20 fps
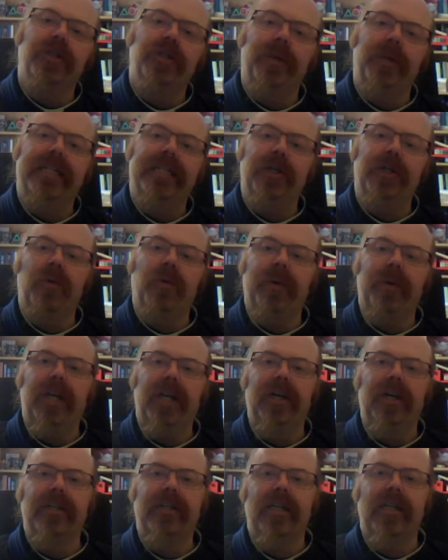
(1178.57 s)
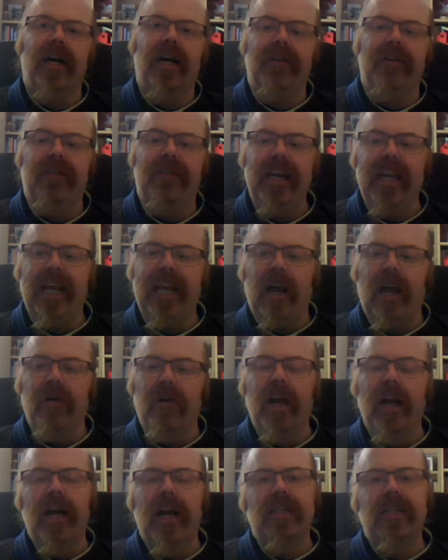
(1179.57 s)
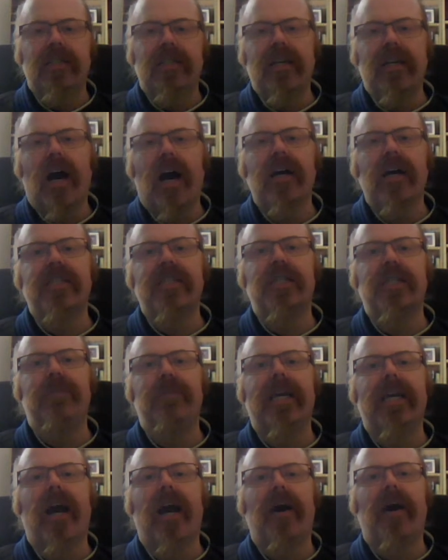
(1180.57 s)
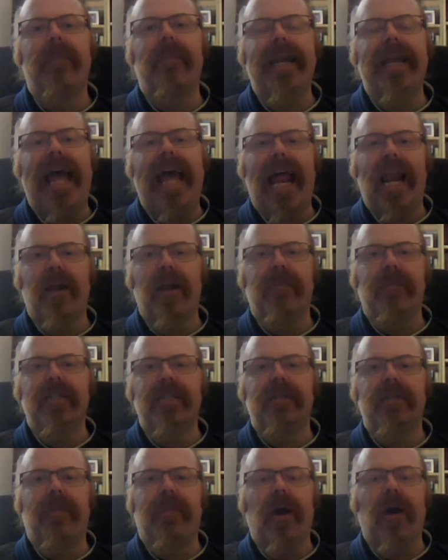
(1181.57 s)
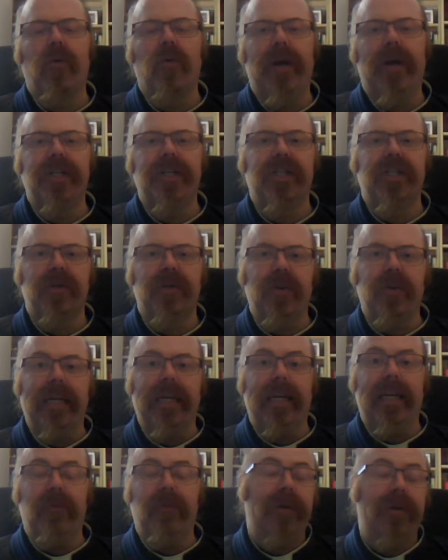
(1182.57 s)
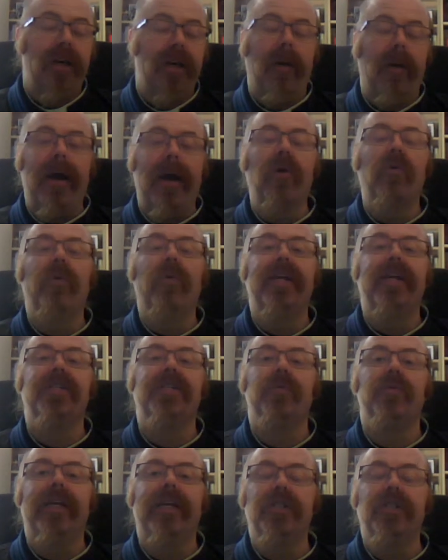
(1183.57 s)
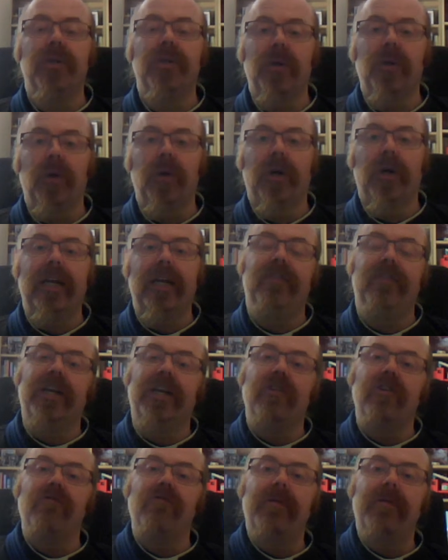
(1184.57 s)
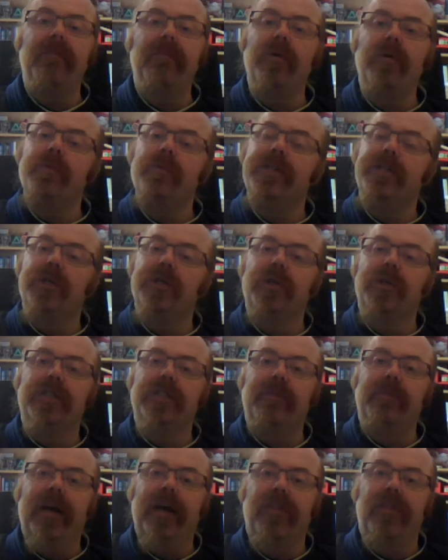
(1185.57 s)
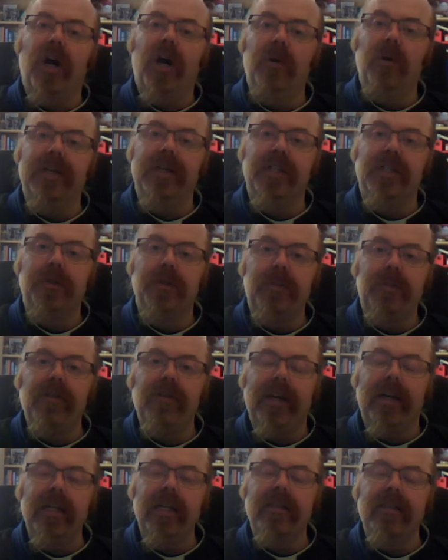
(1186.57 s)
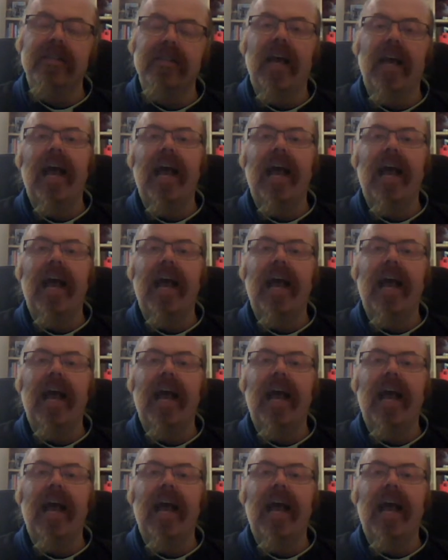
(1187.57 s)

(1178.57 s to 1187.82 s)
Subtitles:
did when we looked at our video, starts to become an element about which we talk. And if you can remember when we talked about the Holy Spirit,